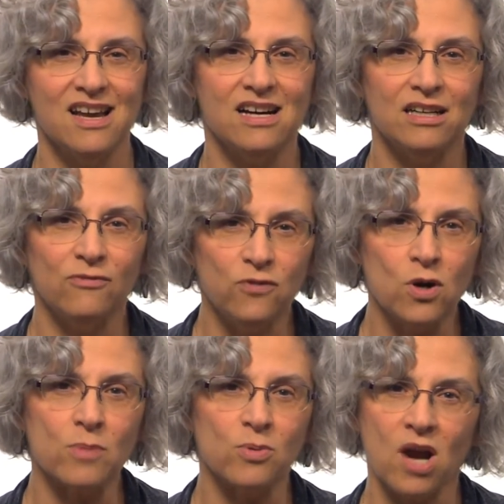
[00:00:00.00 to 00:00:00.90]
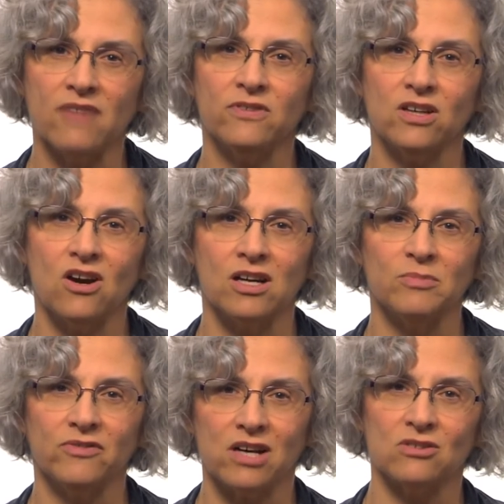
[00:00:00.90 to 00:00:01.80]
a for-profit arm
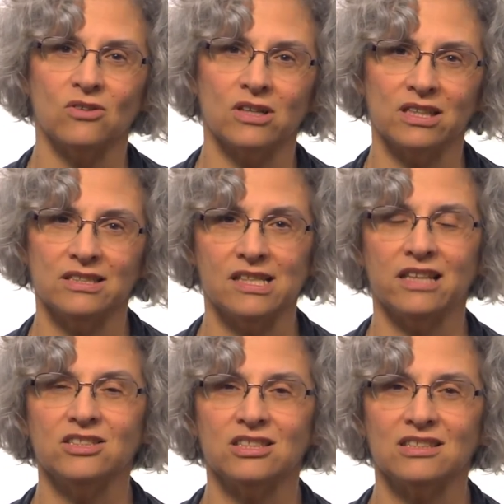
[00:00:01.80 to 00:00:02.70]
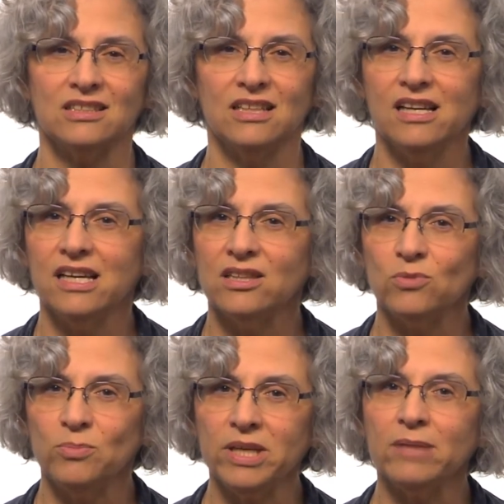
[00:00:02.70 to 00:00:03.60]
of our organization that
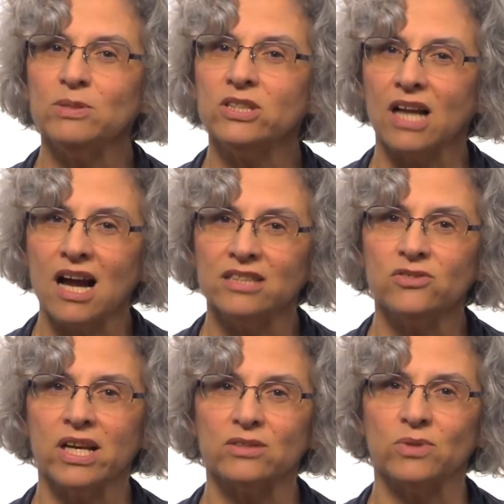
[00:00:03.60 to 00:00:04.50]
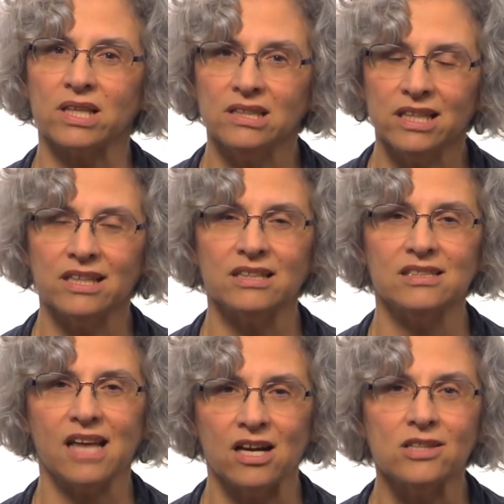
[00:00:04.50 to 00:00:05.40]
would be able to contract with
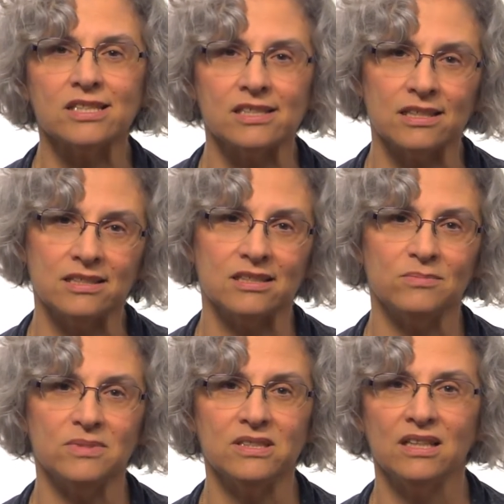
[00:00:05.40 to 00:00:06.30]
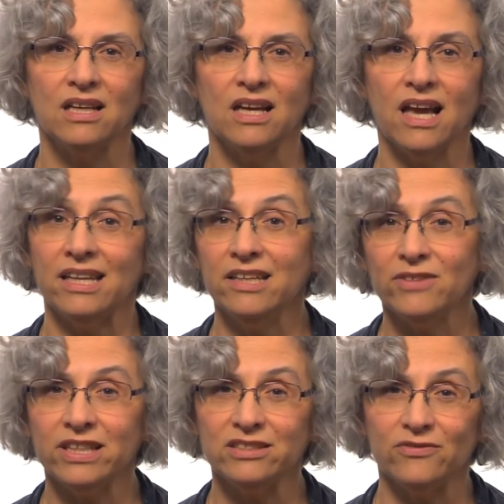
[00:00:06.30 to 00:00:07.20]
clinics, health systems, and
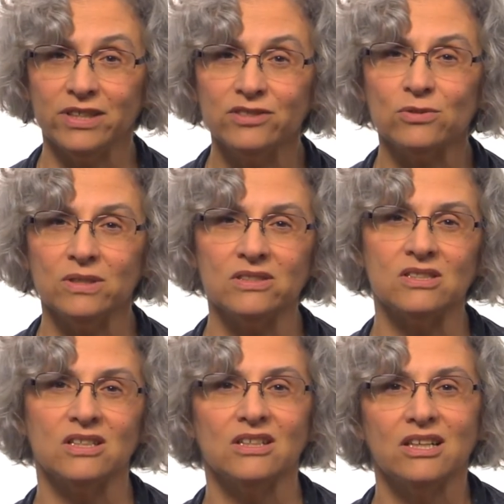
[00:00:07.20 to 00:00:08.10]
even individuals